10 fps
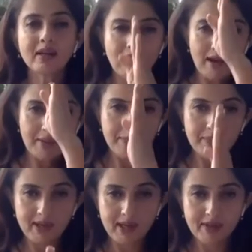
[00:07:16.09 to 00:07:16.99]
our
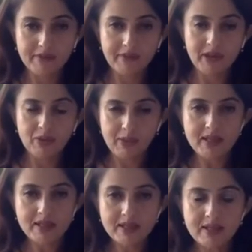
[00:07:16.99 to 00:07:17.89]
brain
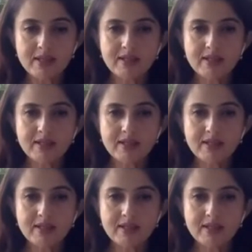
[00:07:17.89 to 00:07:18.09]
frequencies,